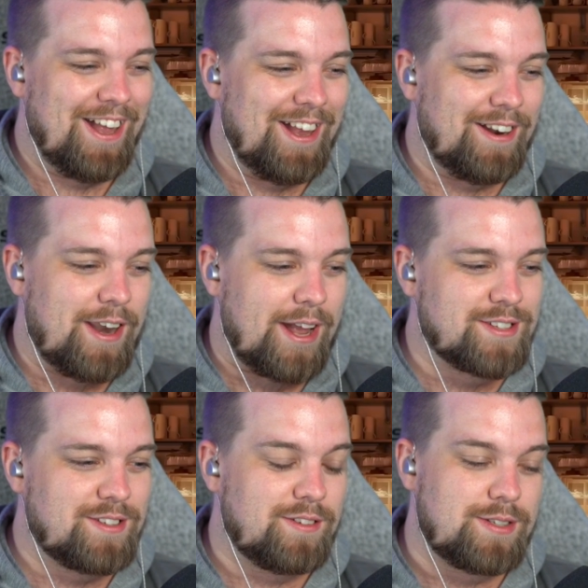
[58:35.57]

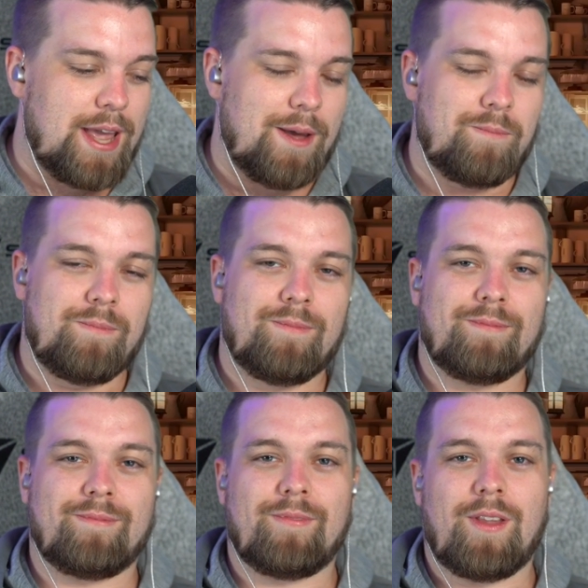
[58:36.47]
Next. Damn.
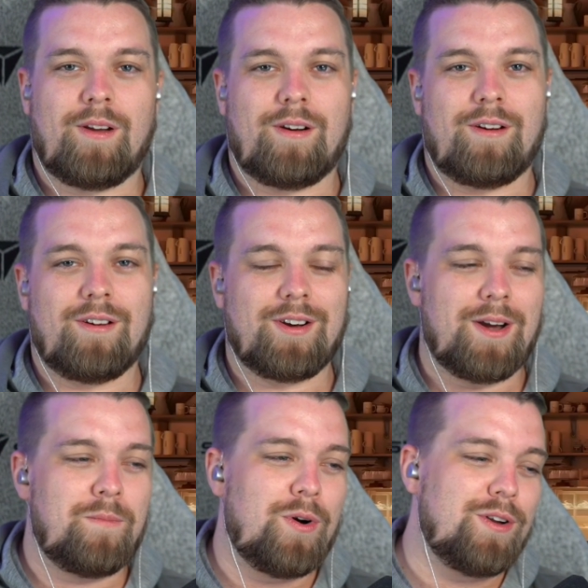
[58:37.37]
Oh,
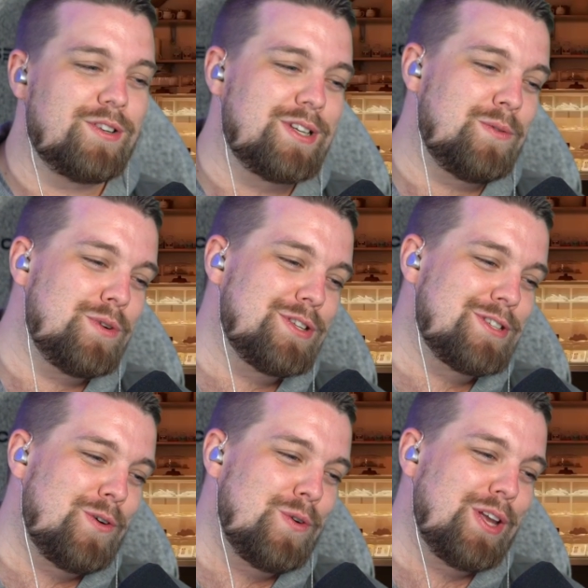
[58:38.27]
come on. She was
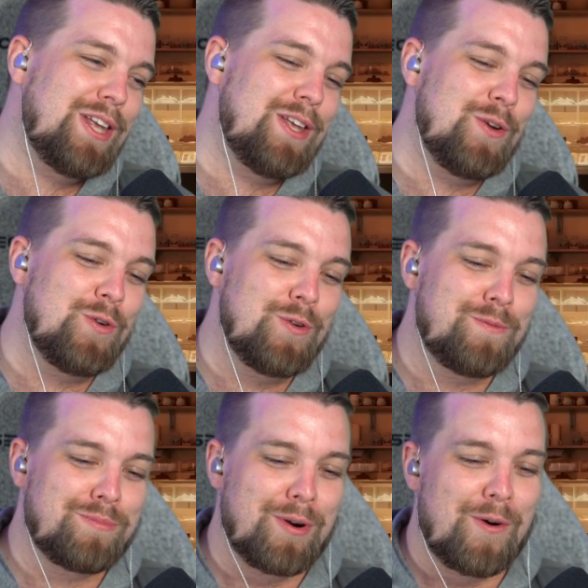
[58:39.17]
so cute,
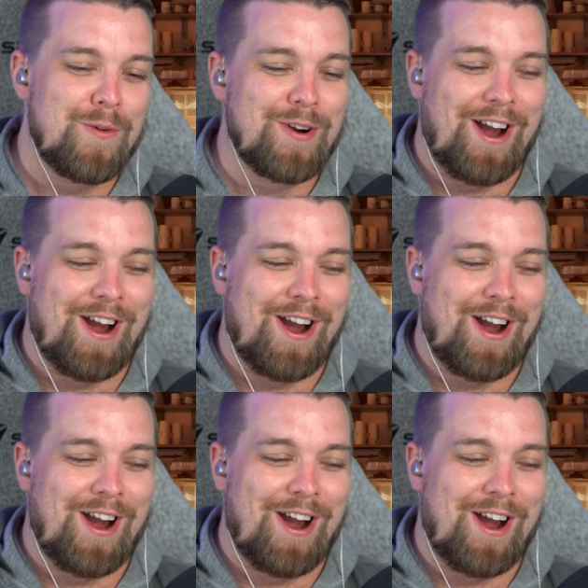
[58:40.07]
bro.